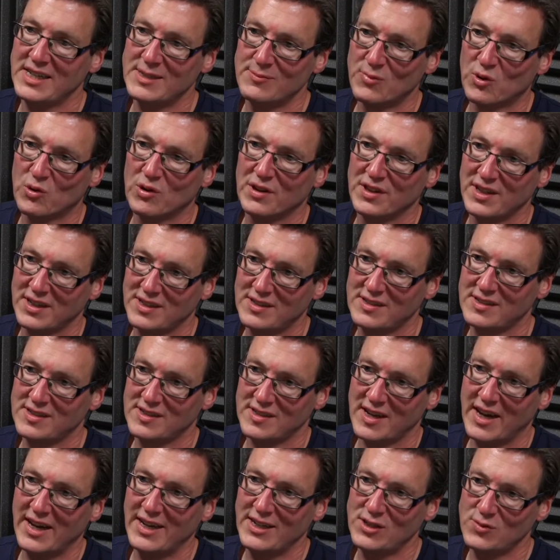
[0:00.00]
more at the
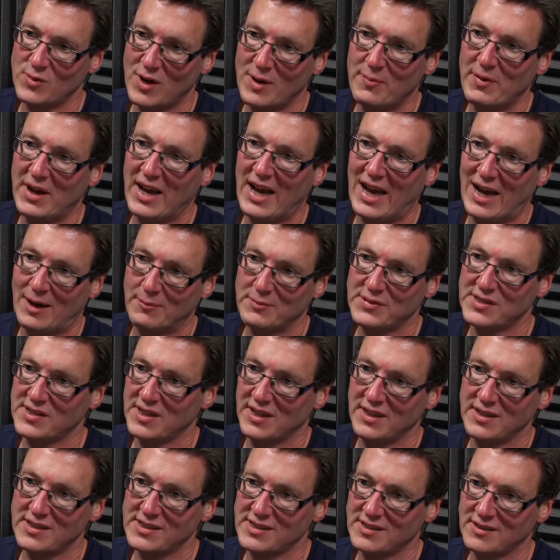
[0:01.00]
stage where perhaps
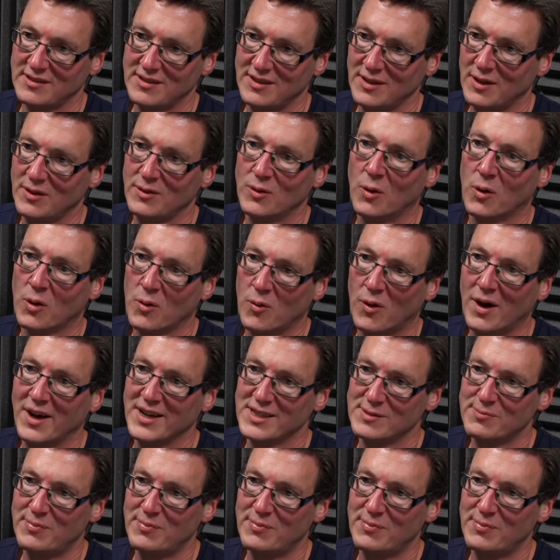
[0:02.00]
it's not quite as bad.